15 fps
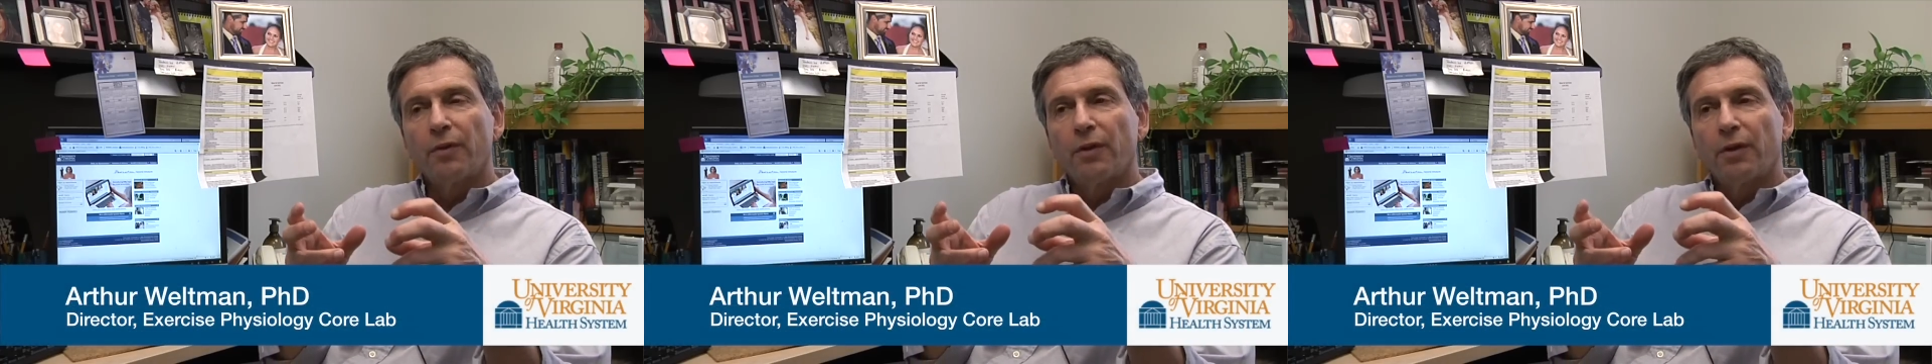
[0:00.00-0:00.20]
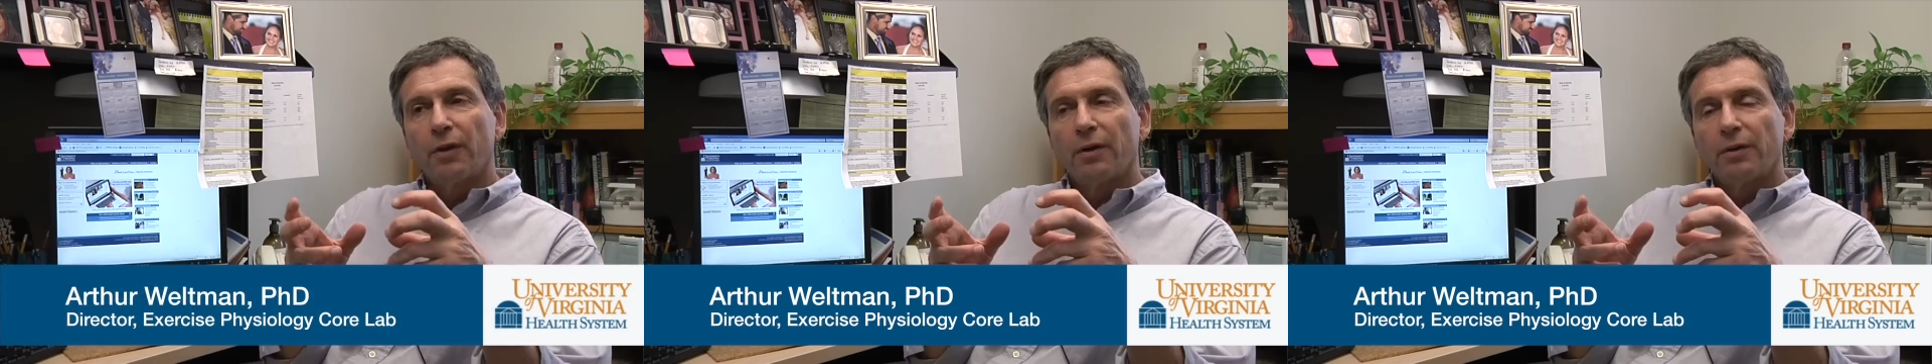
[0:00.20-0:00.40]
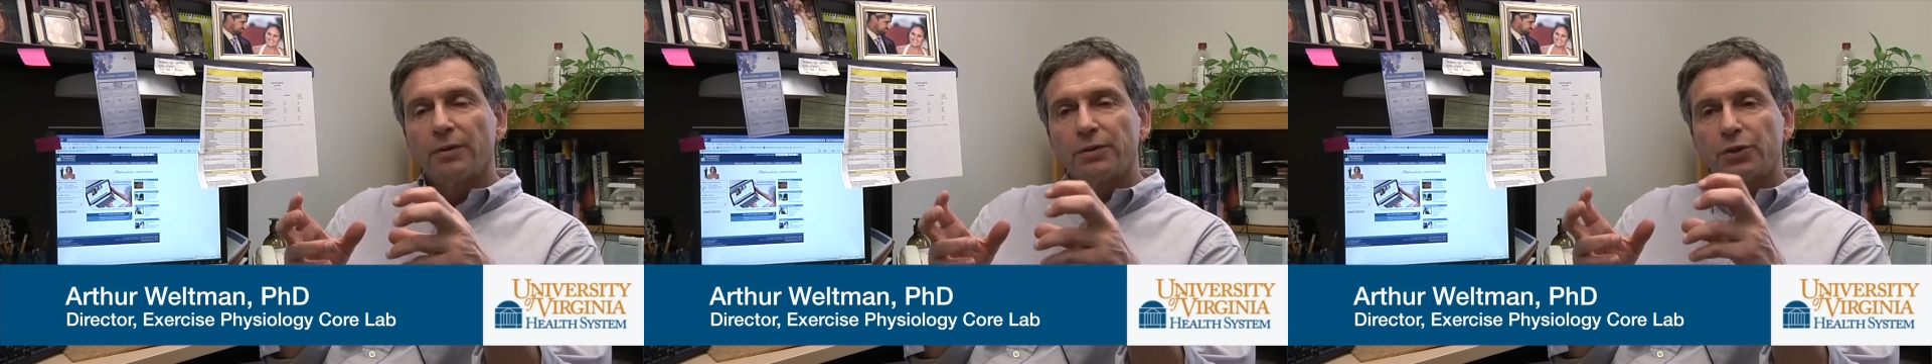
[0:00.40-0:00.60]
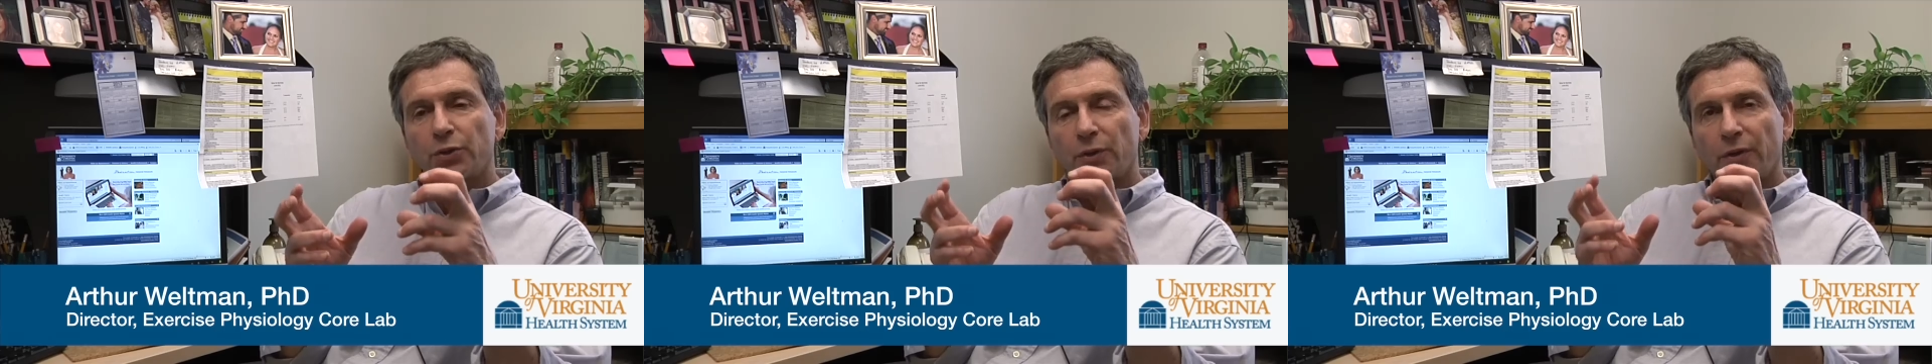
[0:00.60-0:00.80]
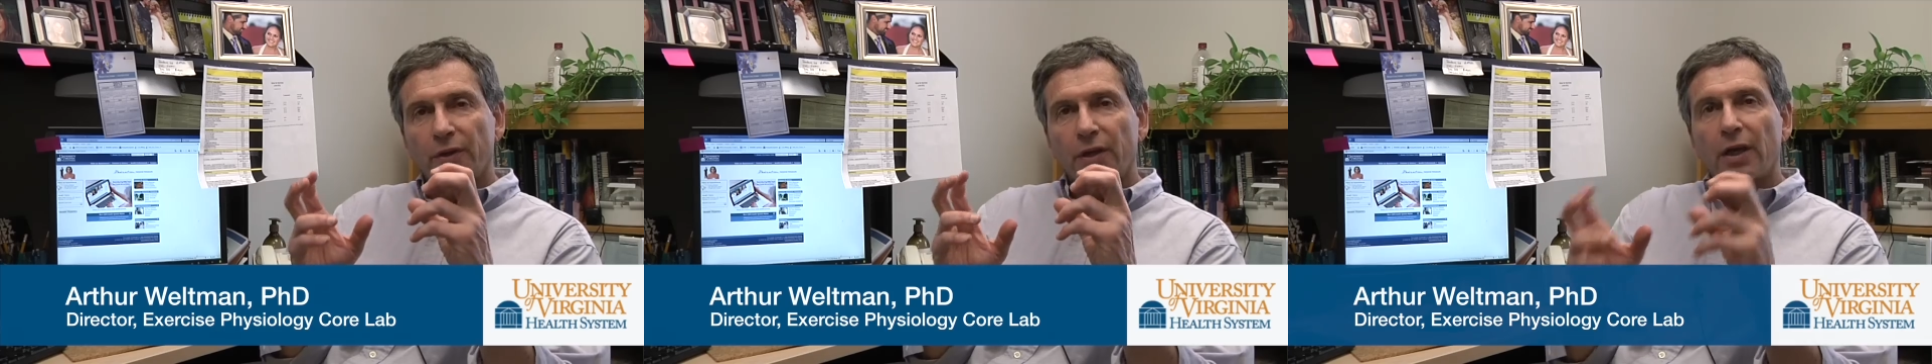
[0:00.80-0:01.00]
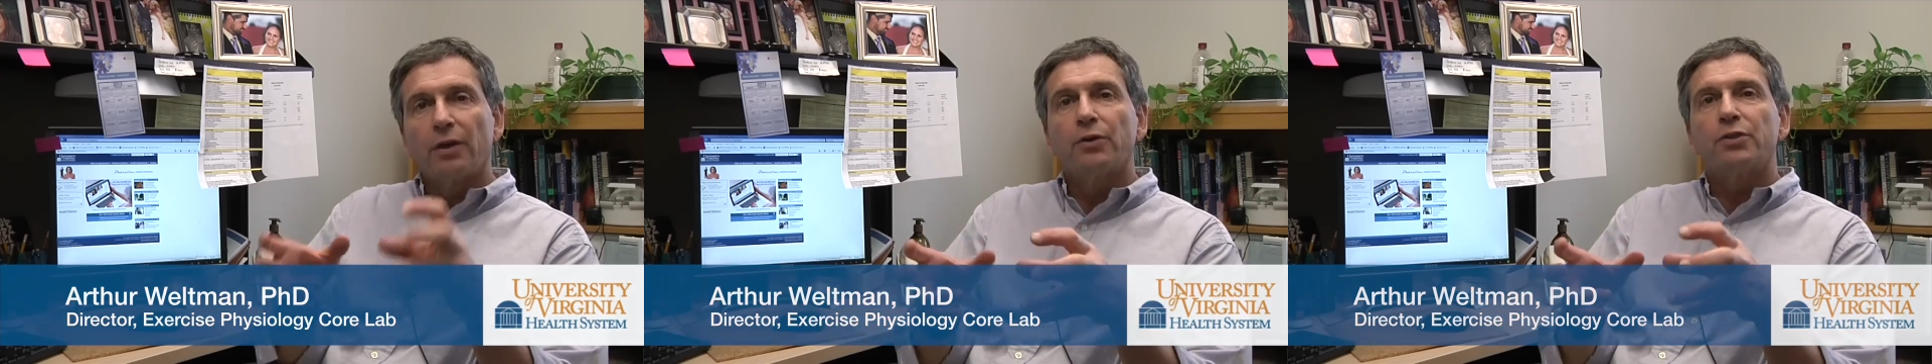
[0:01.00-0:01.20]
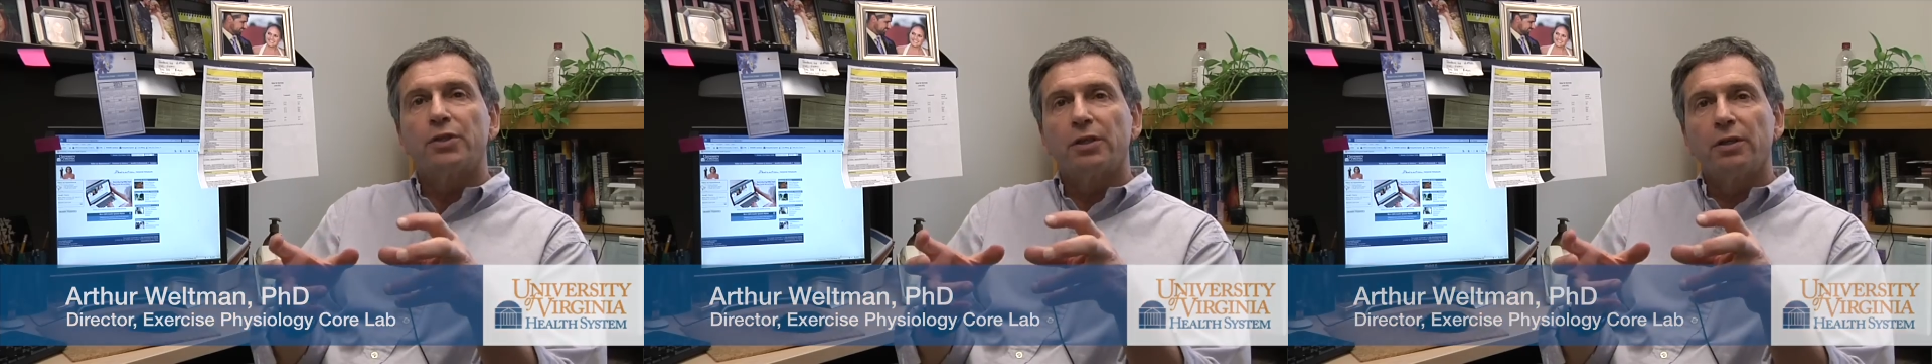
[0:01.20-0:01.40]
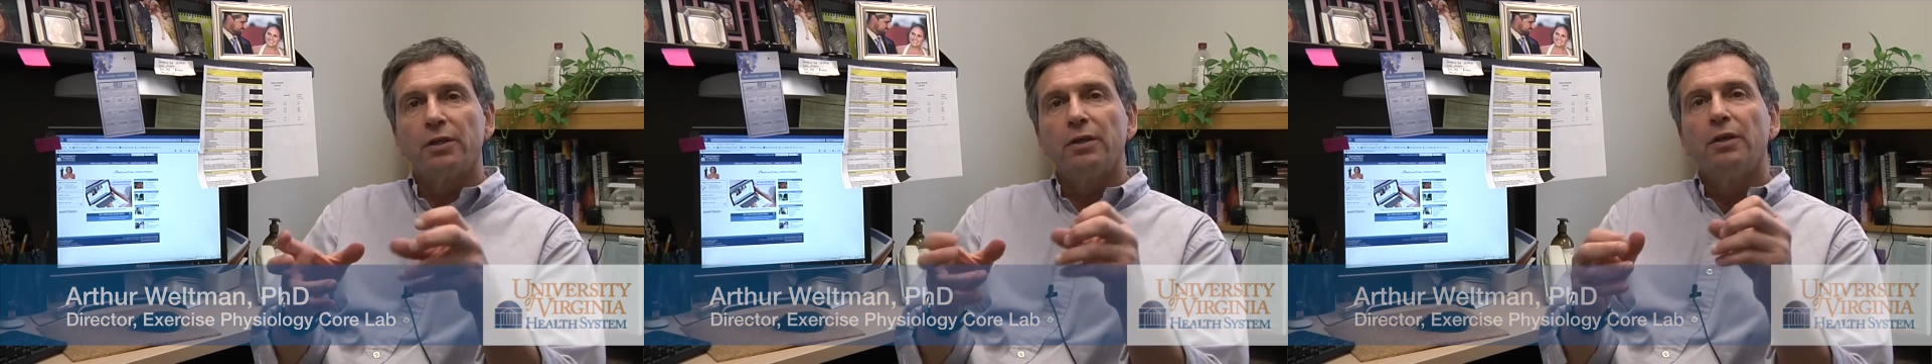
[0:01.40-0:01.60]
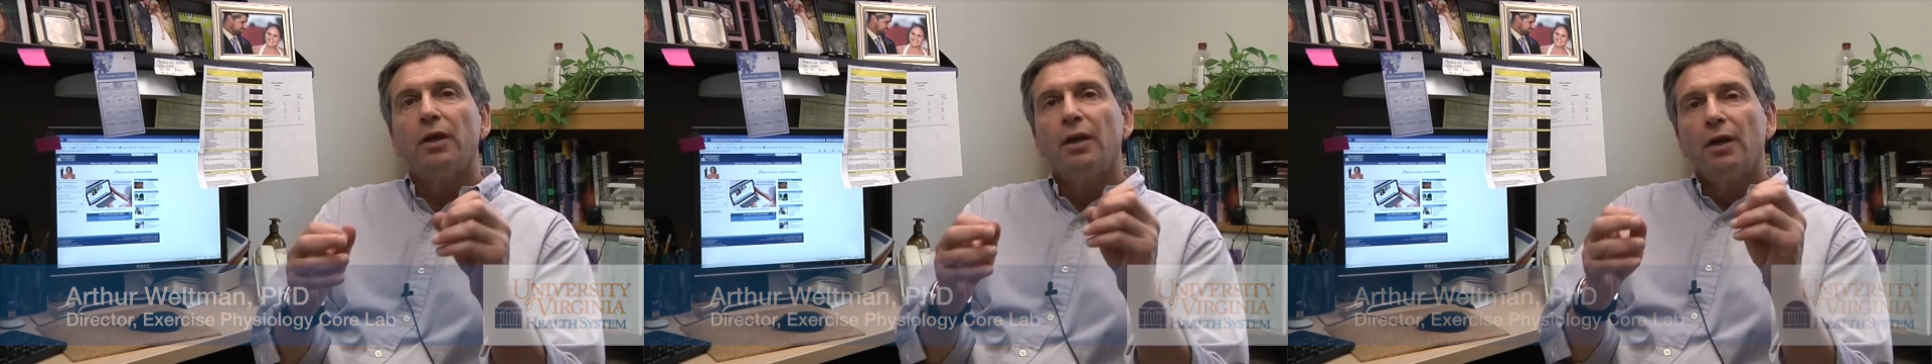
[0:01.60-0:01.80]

the sort of the energy